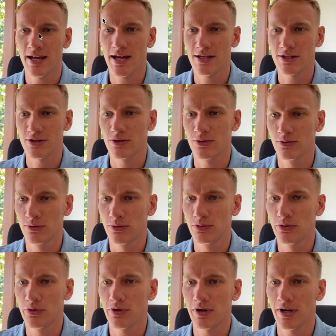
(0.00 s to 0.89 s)
ask you
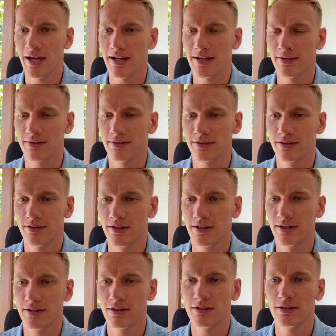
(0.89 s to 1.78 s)
to collect
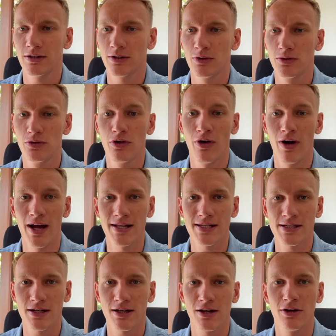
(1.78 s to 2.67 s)
the Google
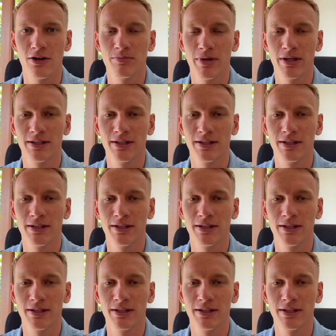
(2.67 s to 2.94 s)
Ads account,